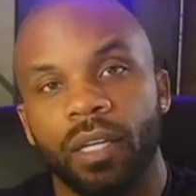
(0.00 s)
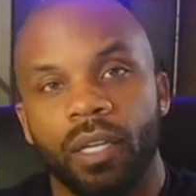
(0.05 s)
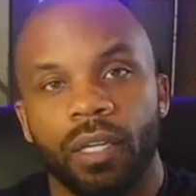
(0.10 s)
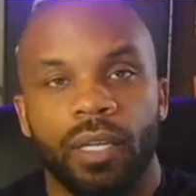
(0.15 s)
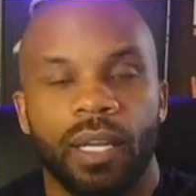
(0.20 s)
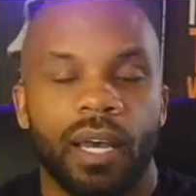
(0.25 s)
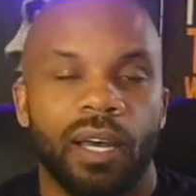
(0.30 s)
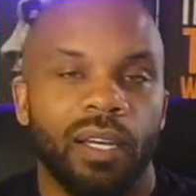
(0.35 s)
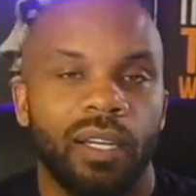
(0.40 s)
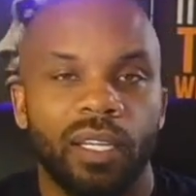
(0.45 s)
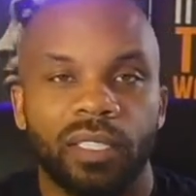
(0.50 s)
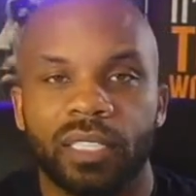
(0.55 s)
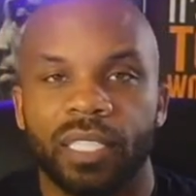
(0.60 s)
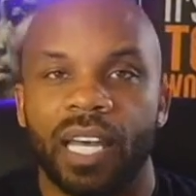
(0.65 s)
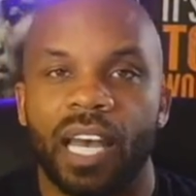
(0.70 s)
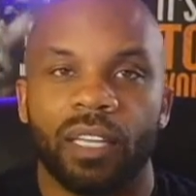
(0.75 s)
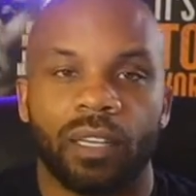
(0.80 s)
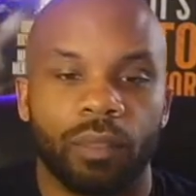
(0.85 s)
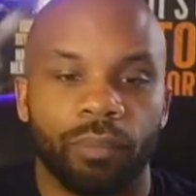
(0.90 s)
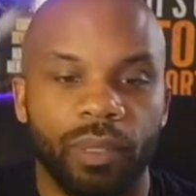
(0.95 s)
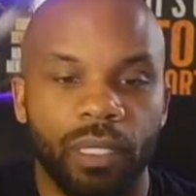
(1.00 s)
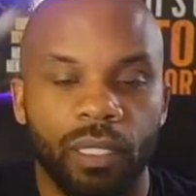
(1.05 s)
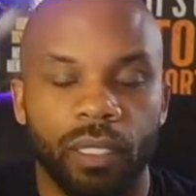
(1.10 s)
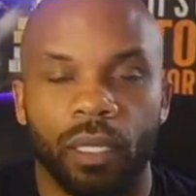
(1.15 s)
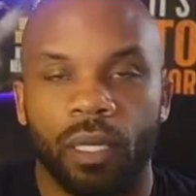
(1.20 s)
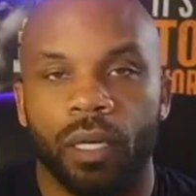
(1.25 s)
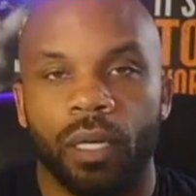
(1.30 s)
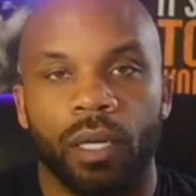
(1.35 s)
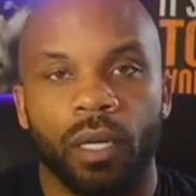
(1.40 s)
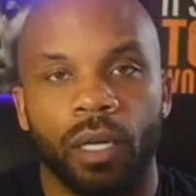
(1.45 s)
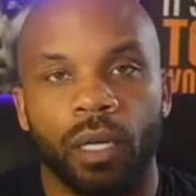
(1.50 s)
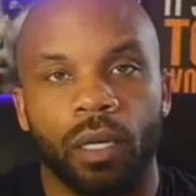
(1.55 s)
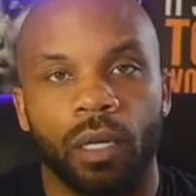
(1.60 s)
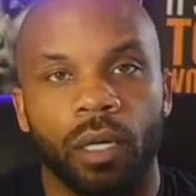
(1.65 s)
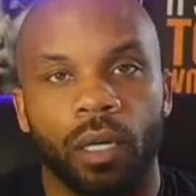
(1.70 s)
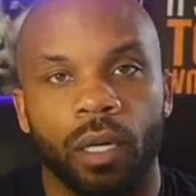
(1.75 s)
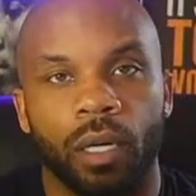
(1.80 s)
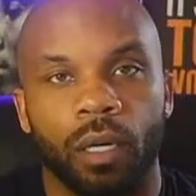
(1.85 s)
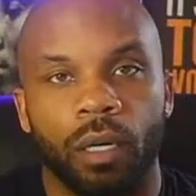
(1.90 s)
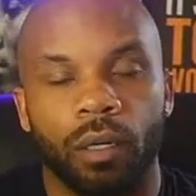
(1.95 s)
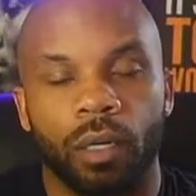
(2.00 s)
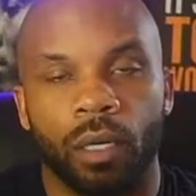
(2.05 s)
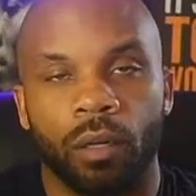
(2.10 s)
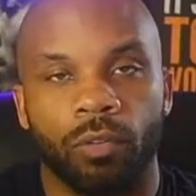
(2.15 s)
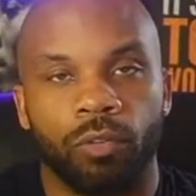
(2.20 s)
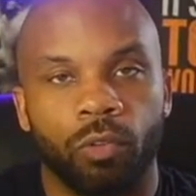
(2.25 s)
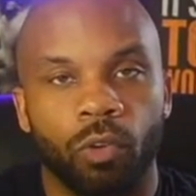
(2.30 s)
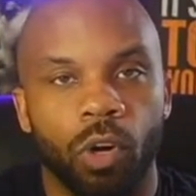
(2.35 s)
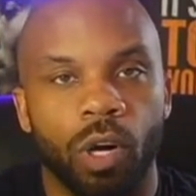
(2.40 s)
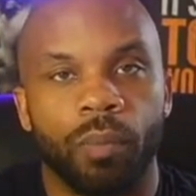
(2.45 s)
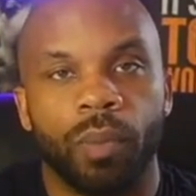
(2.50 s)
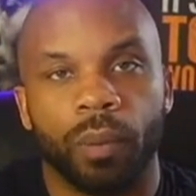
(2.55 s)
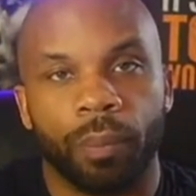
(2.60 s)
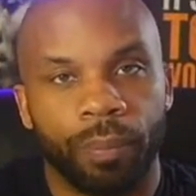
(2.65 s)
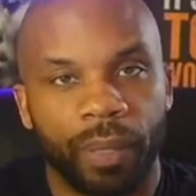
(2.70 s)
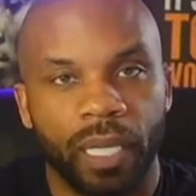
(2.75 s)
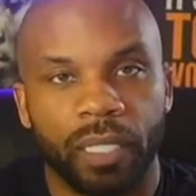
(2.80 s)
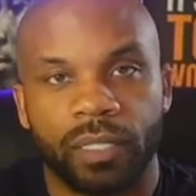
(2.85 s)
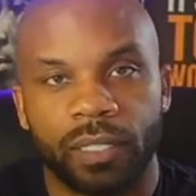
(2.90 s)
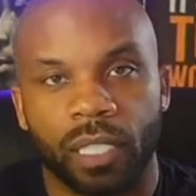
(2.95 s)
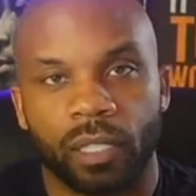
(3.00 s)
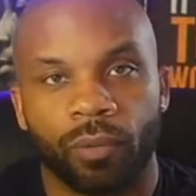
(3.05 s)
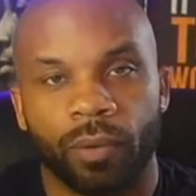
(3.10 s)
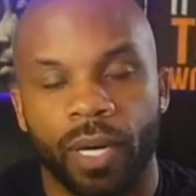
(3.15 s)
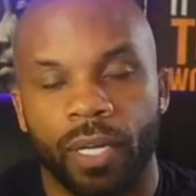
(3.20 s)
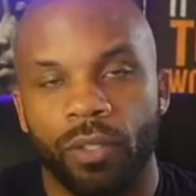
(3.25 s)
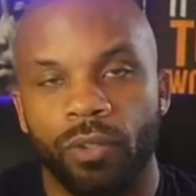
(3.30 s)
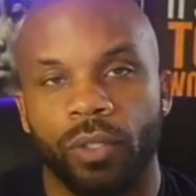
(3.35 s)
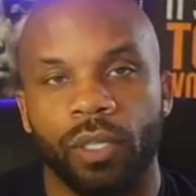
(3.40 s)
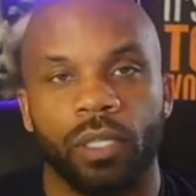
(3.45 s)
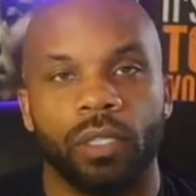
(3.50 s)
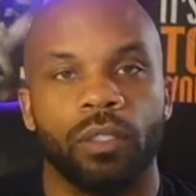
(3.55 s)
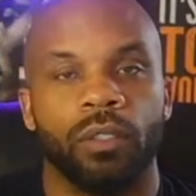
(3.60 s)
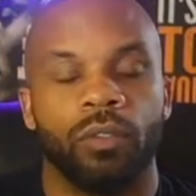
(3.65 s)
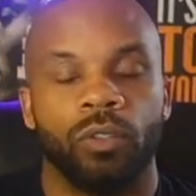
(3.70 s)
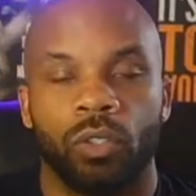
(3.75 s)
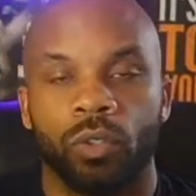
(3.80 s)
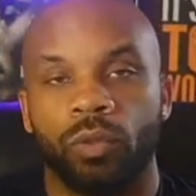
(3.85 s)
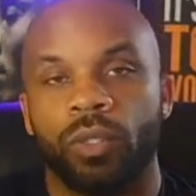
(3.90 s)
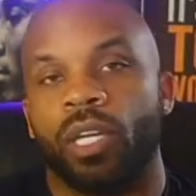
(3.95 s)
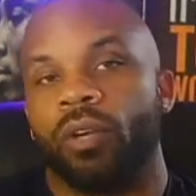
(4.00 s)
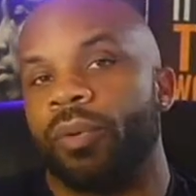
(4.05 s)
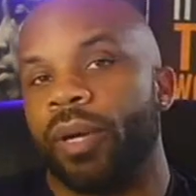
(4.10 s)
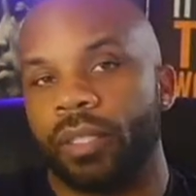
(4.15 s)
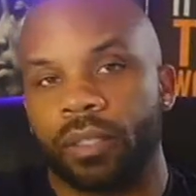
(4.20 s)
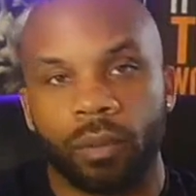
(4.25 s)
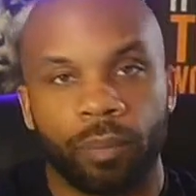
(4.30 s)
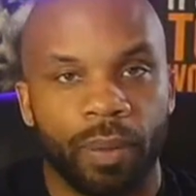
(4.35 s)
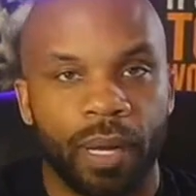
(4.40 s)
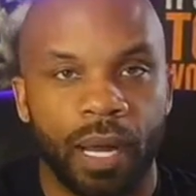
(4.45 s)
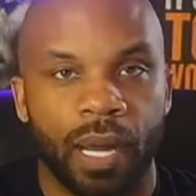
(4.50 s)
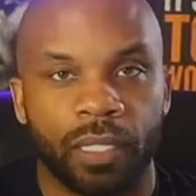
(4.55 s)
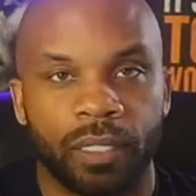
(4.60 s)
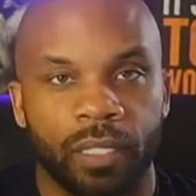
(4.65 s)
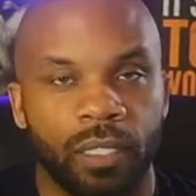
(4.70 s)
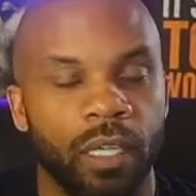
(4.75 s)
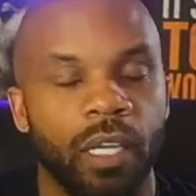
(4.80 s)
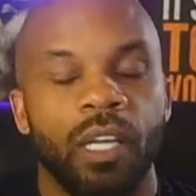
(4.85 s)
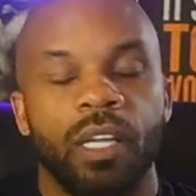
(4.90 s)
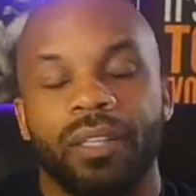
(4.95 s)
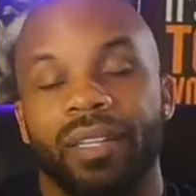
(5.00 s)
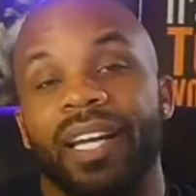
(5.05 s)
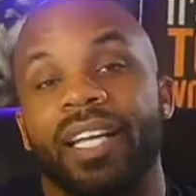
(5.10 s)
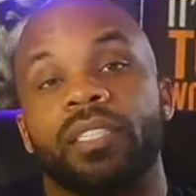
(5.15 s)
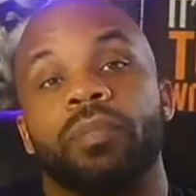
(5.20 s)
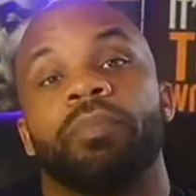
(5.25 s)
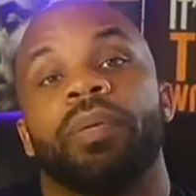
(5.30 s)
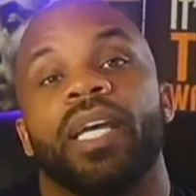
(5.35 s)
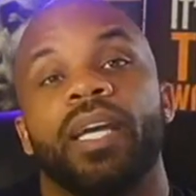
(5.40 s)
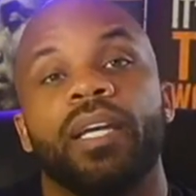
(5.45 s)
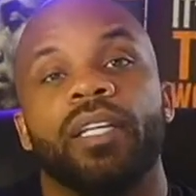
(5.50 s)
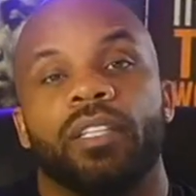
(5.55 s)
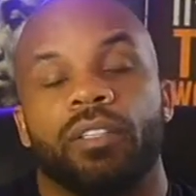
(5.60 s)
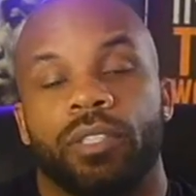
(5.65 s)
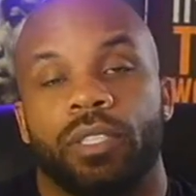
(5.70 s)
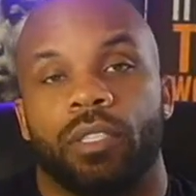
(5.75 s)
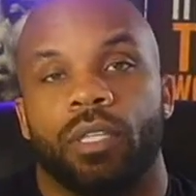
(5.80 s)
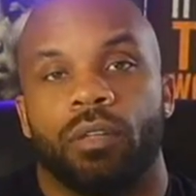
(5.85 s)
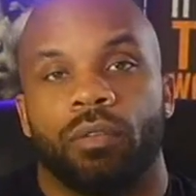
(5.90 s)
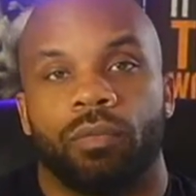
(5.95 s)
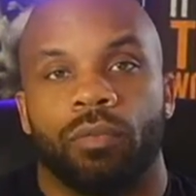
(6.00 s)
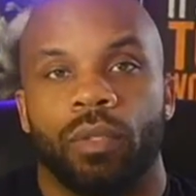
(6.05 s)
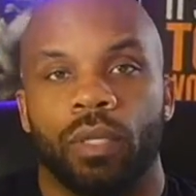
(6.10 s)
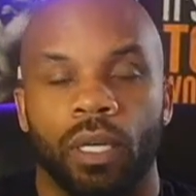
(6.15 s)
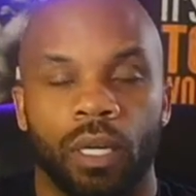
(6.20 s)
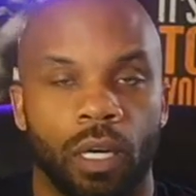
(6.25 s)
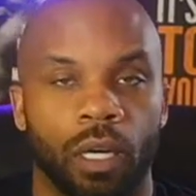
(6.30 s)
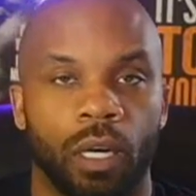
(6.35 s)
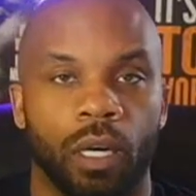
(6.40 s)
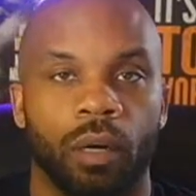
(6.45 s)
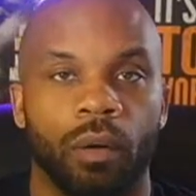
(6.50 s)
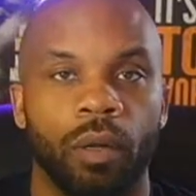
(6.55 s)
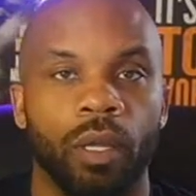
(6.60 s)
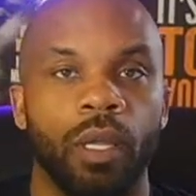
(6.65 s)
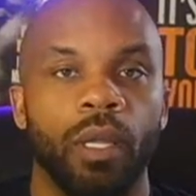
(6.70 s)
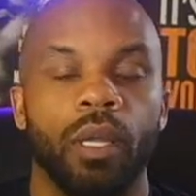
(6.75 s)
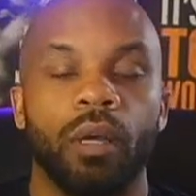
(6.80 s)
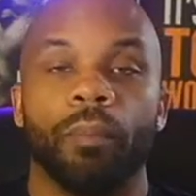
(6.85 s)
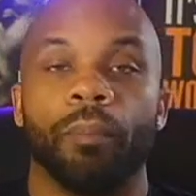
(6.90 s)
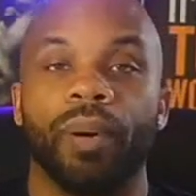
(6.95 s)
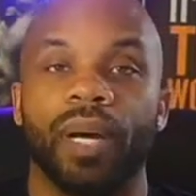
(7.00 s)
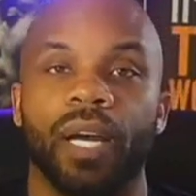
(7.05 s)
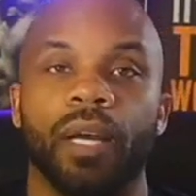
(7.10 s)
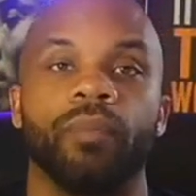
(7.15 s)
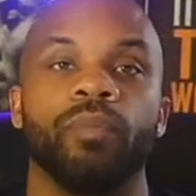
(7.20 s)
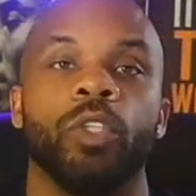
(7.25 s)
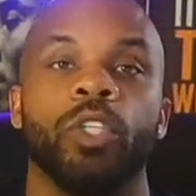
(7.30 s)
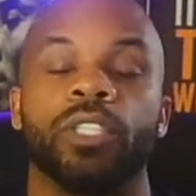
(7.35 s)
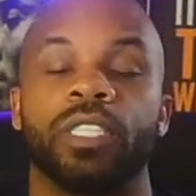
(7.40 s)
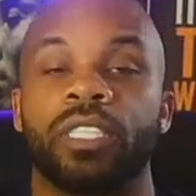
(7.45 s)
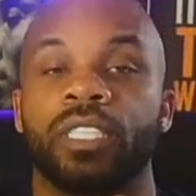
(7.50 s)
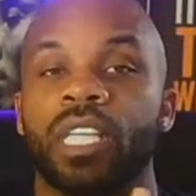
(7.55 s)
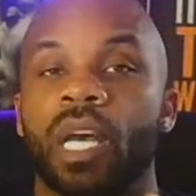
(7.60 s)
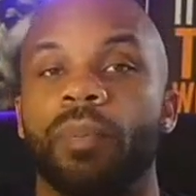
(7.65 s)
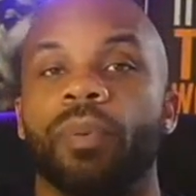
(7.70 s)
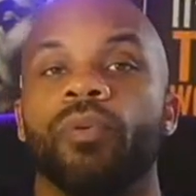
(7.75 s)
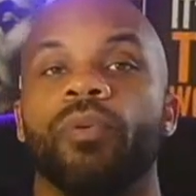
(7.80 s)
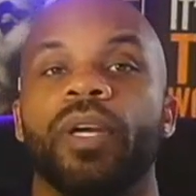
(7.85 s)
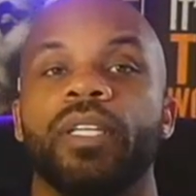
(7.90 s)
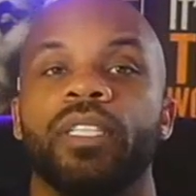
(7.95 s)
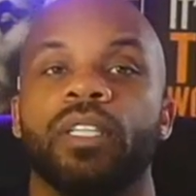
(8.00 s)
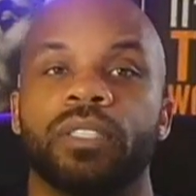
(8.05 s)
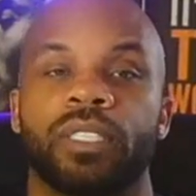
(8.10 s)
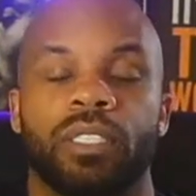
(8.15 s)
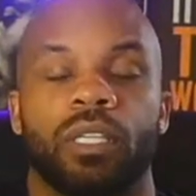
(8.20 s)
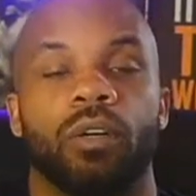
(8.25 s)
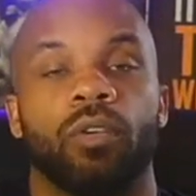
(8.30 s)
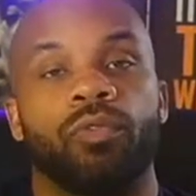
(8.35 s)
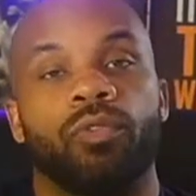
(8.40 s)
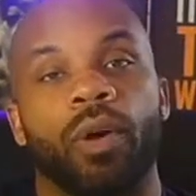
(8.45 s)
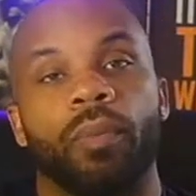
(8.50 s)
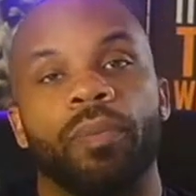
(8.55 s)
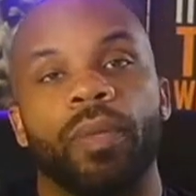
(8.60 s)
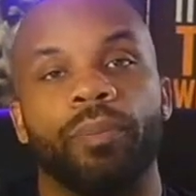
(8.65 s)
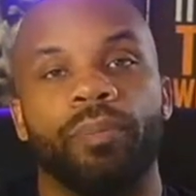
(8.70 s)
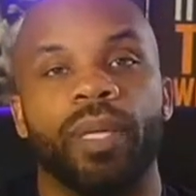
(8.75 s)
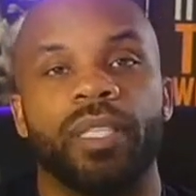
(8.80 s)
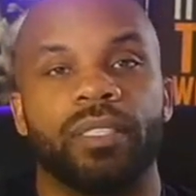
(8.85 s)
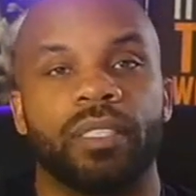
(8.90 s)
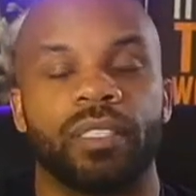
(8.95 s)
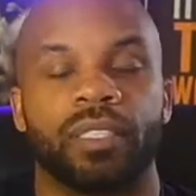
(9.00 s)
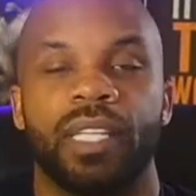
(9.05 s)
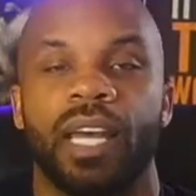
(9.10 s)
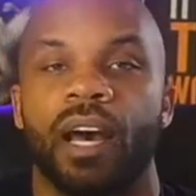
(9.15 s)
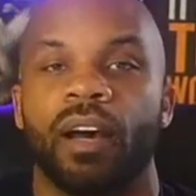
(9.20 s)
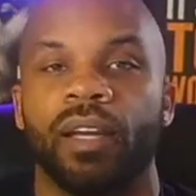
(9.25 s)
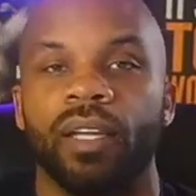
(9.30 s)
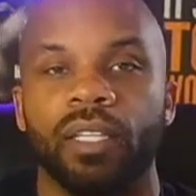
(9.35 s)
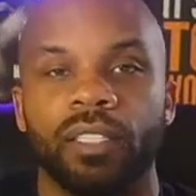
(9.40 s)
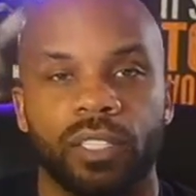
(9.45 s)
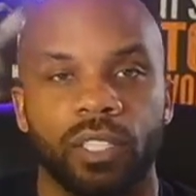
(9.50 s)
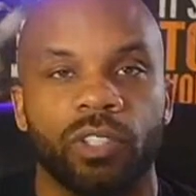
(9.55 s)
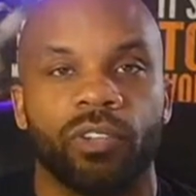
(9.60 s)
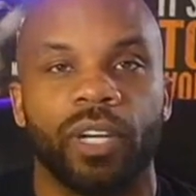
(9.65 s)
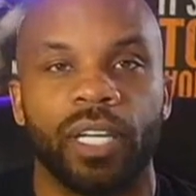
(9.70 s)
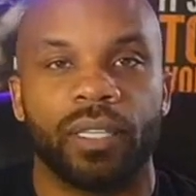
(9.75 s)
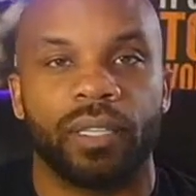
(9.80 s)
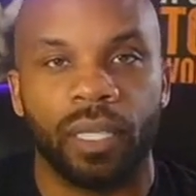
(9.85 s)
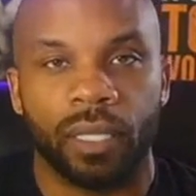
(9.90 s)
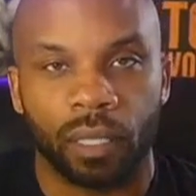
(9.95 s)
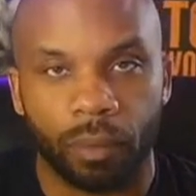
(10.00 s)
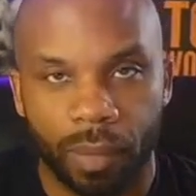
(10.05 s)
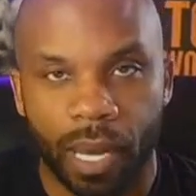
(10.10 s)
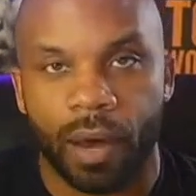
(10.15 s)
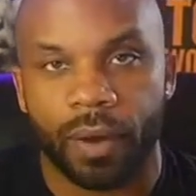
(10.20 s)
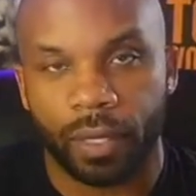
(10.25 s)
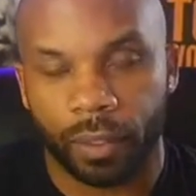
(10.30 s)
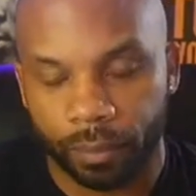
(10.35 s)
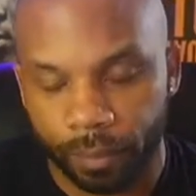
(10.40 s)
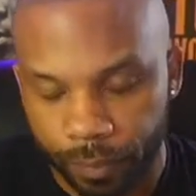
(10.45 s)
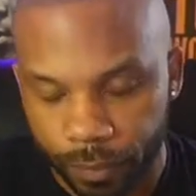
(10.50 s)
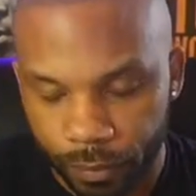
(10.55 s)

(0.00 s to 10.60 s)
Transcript: Now, it doesn't have to be a, a, a form of paycheck, right? You can do direct deposit. That's paying yourself. Um, But you separate yourself from the business. Now, here's the great thing about it.